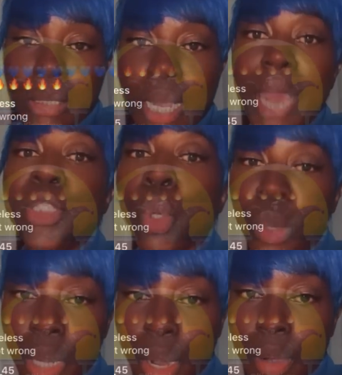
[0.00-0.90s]
like it. And I
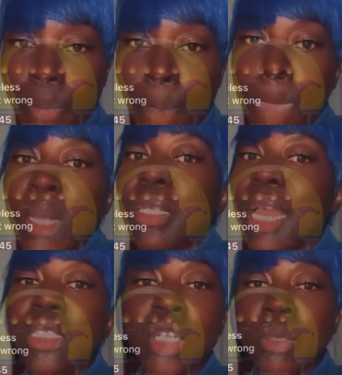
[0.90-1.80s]
told her.
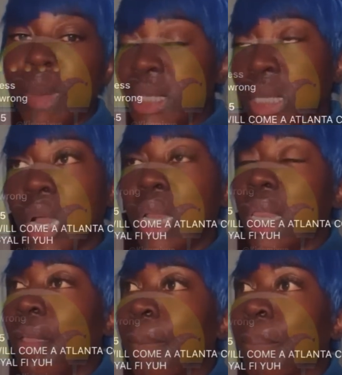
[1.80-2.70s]
So that's just
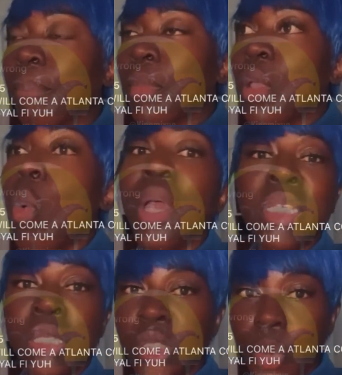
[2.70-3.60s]
basically
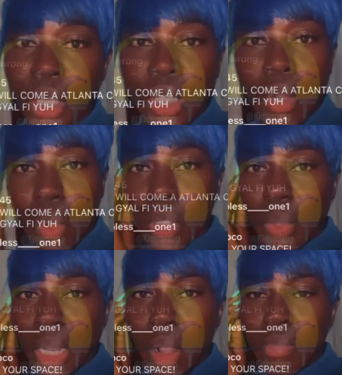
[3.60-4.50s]
what the situation
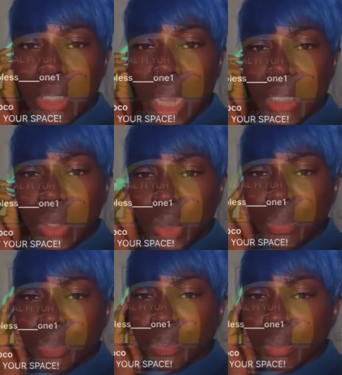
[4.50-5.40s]
was when it comes down
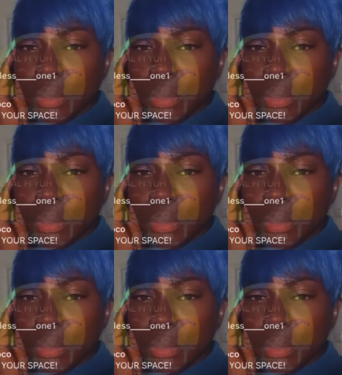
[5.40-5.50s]
to